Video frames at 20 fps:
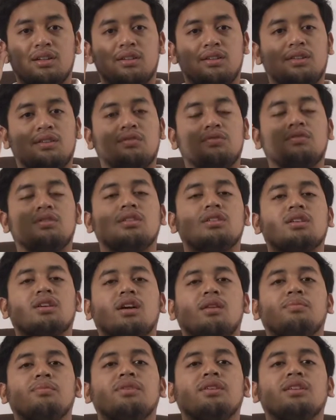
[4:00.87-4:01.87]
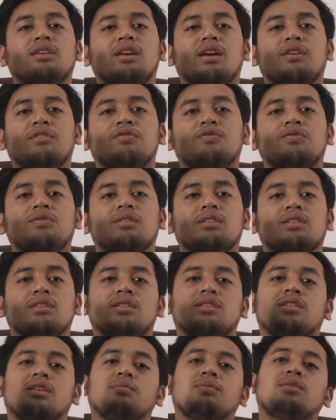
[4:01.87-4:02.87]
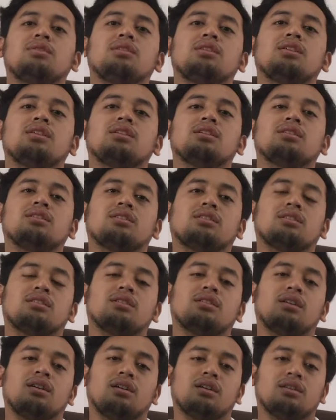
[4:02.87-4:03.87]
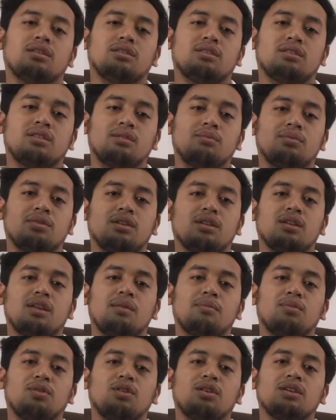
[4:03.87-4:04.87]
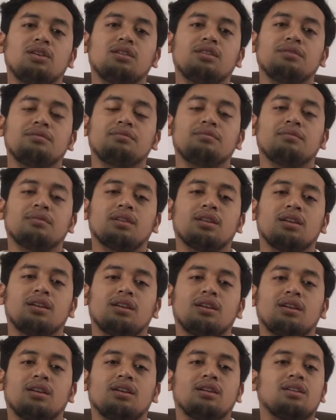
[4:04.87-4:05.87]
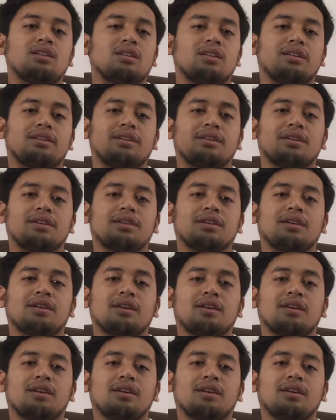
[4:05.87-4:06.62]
If the company have disabled employer, the